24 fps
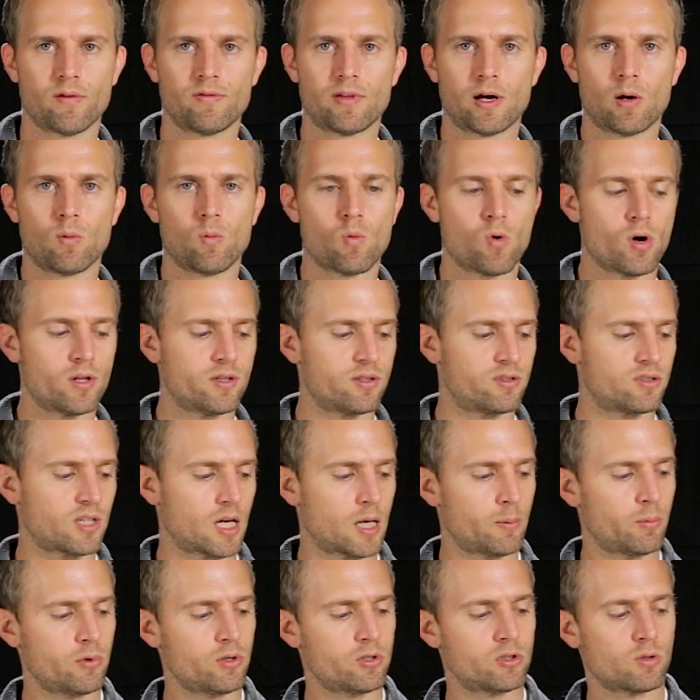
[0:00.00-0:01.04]
have that 1
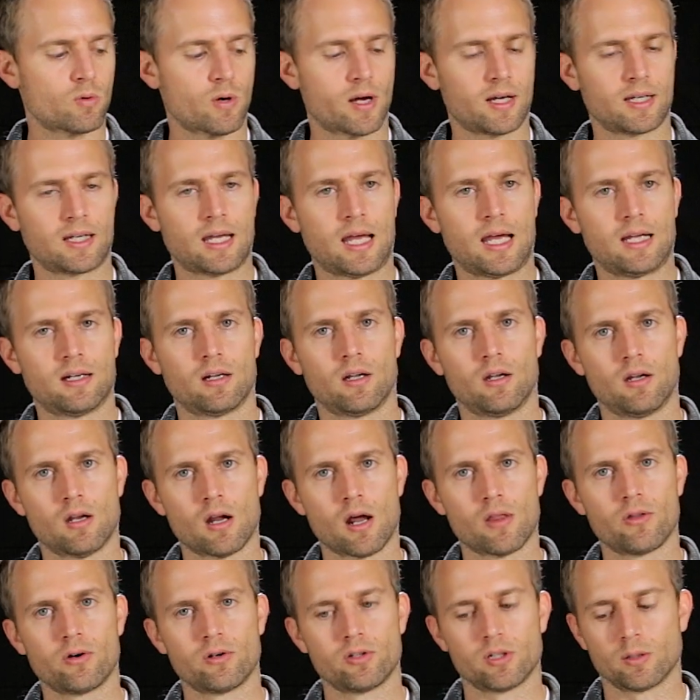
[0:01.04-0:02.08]
saber, so I gain
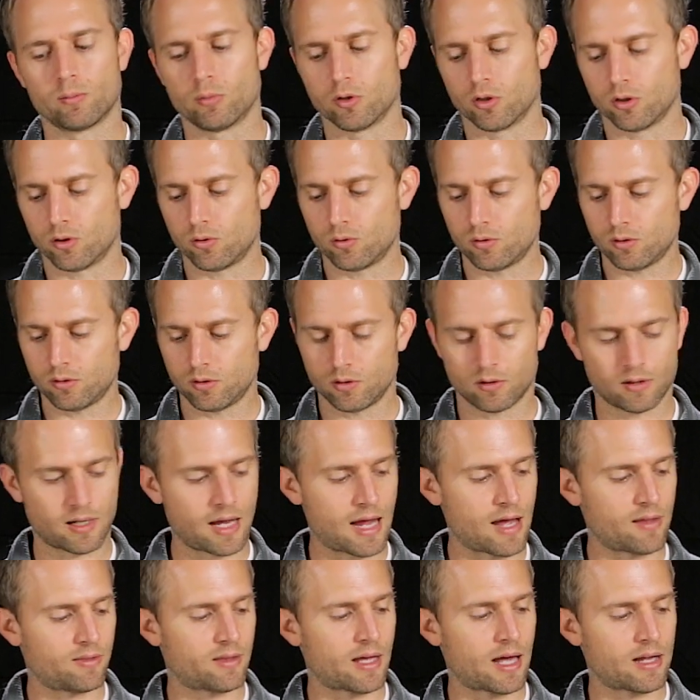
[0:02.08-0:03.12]
another doubloon.
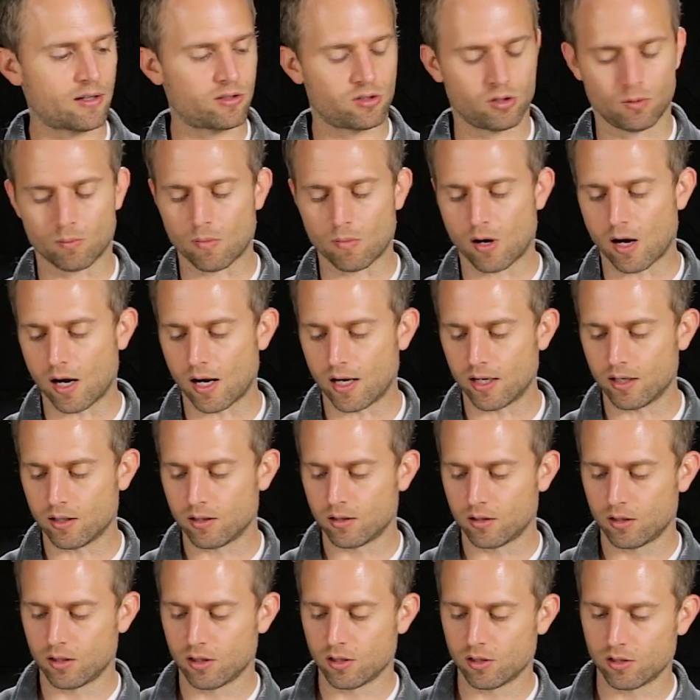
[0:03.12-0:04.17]
Add that to my
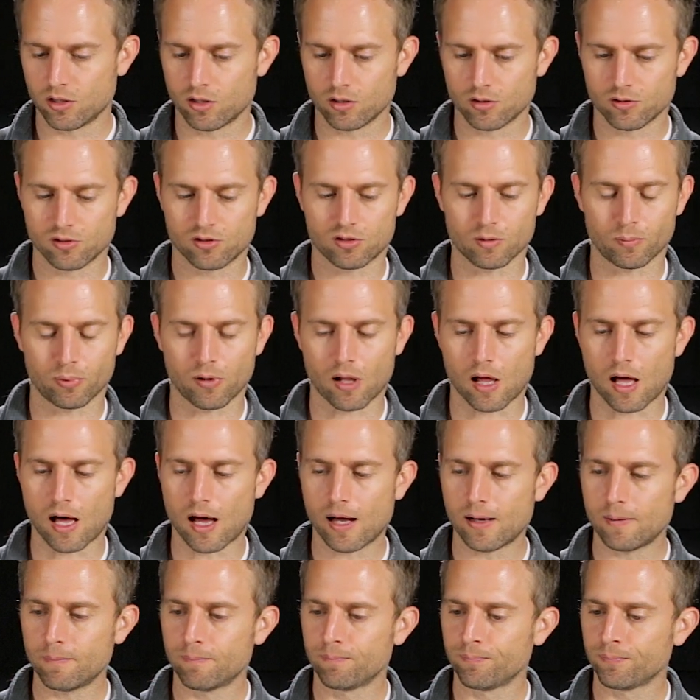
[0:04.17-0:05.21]

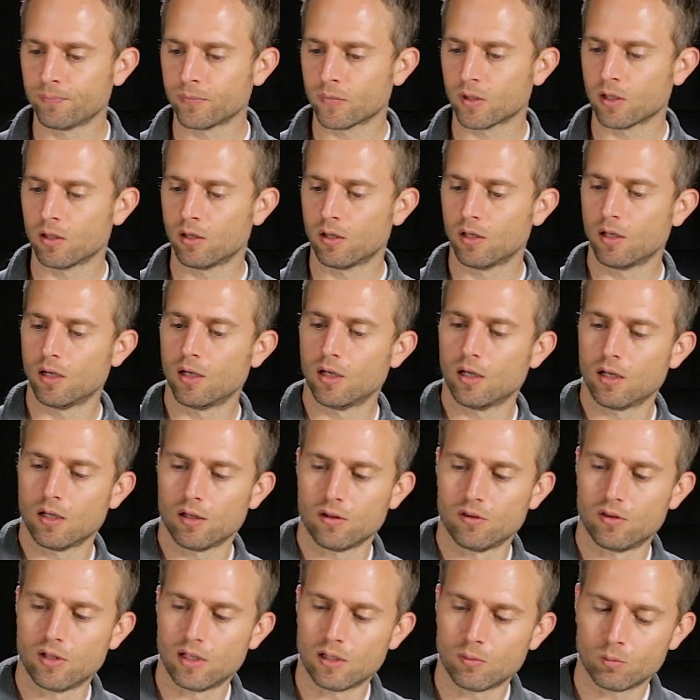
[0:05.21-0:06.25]
supply.
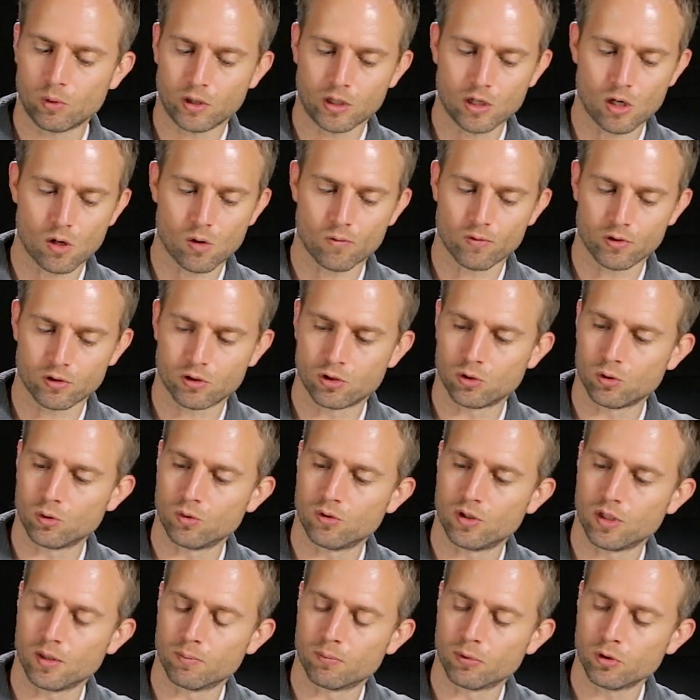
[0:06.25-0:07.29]
Then we go over to
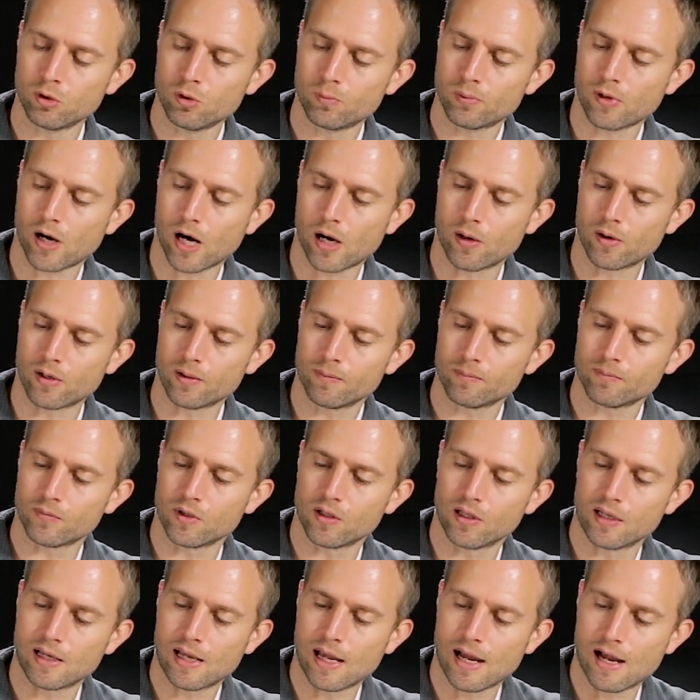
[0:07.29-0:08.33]
the blue pirate,
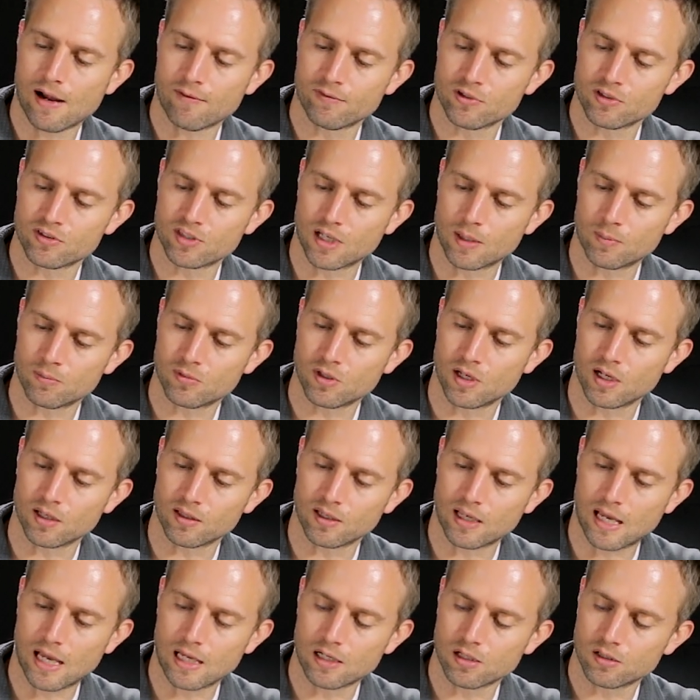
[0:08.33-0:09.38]
and they have the same thing.
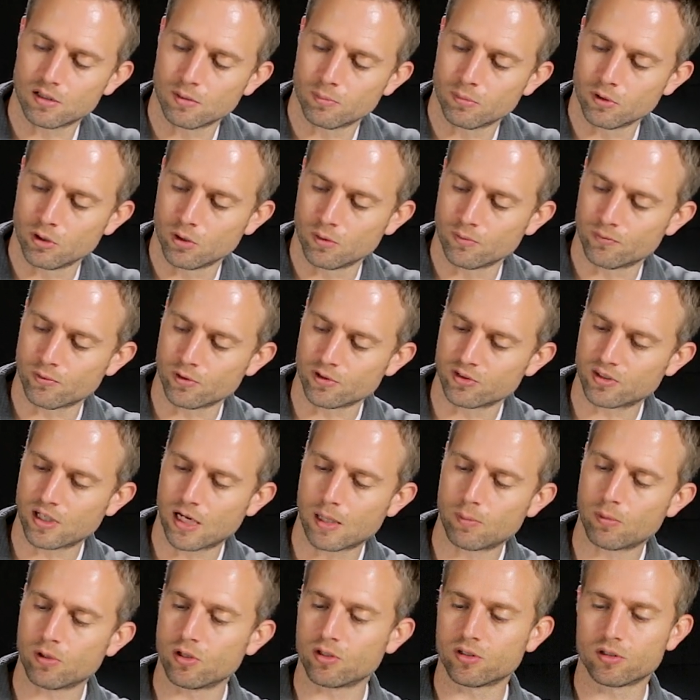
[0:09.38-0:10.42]
Gain a doubloon for
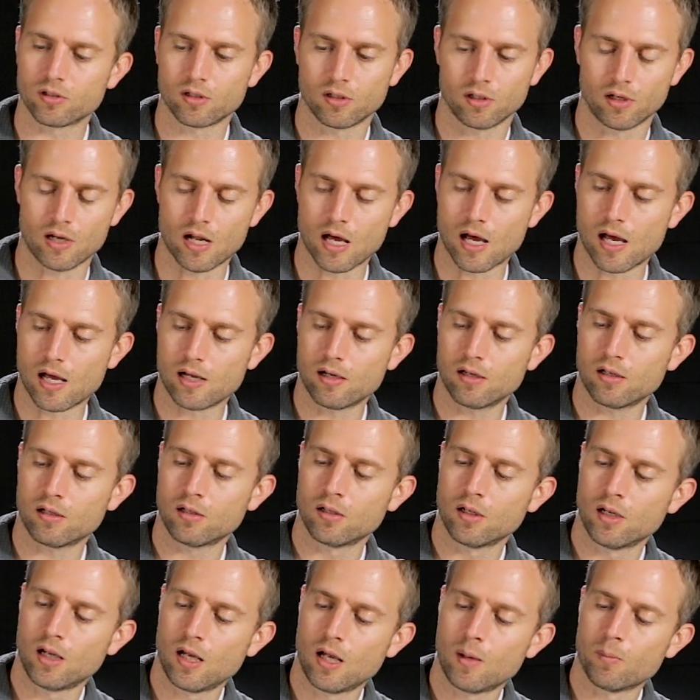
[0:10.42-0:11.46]
sabers, none.
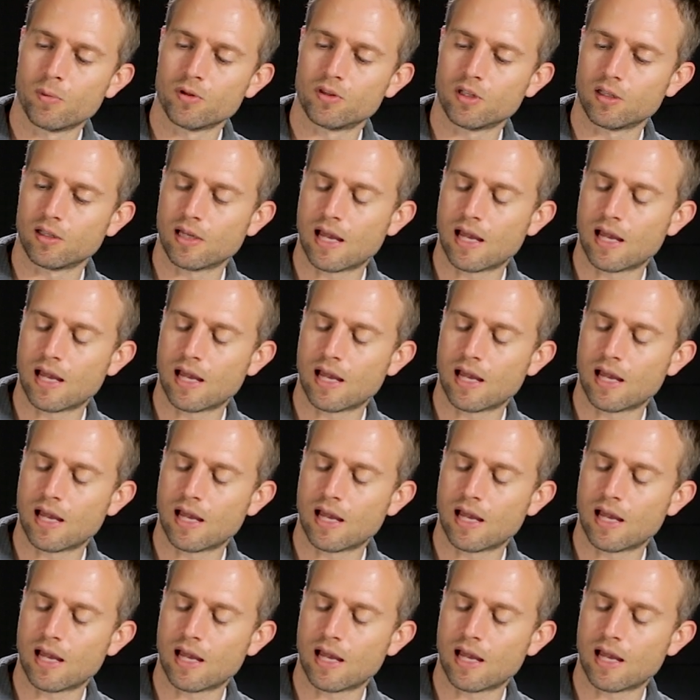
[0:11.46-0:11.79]
But then